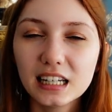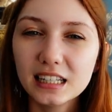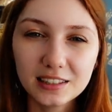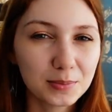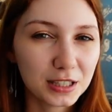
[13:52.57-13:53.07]

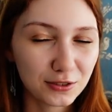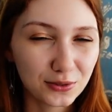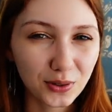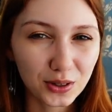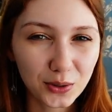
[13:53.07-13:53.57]
he's being
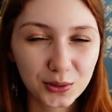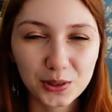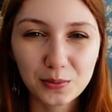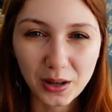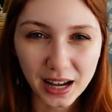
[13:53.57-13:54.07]
followed
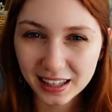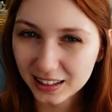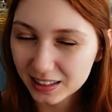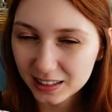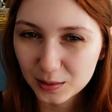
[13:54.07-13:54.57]

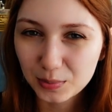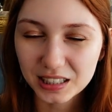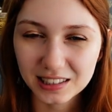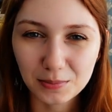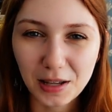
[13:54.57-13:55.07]
by this
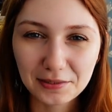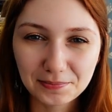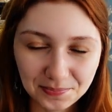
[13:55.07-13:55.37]
policeman.